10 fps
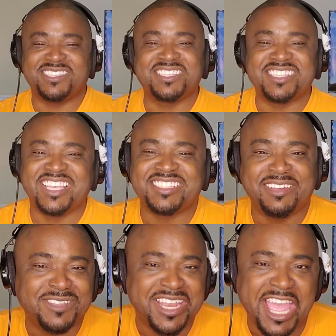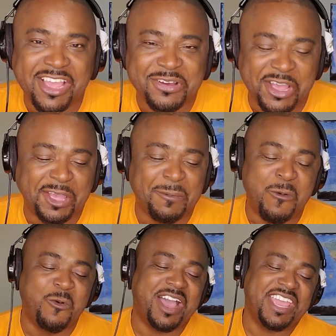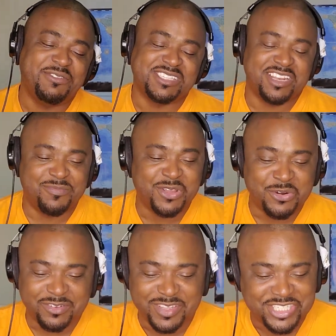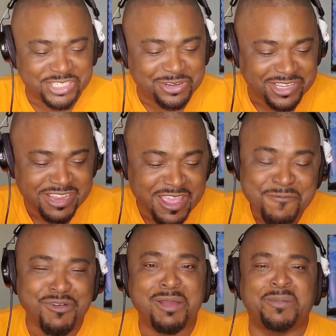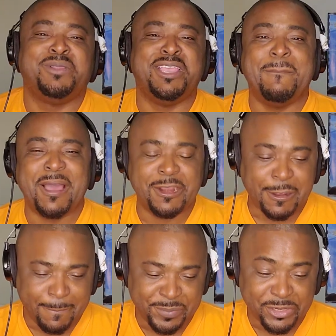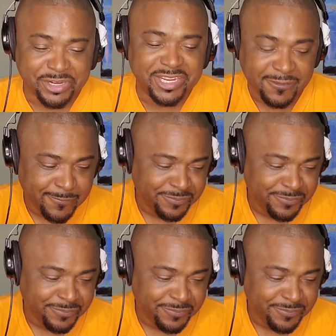have said something to heckle him while he was in the middle of a joke, probably about a computer.